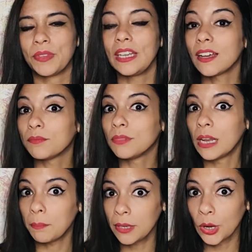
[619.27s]
yeah,
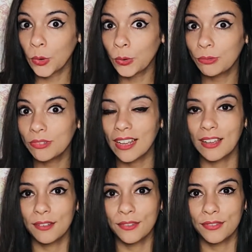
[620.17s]
let me know
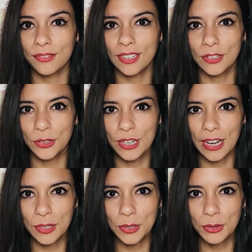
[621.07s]
if in your
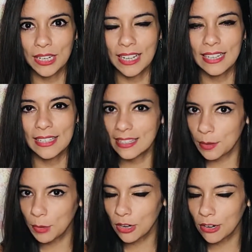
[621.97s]
country is
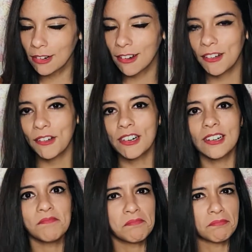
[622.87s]
similar
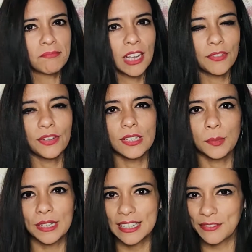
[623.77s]
or if it's
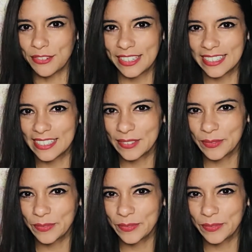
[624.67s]
a bit different.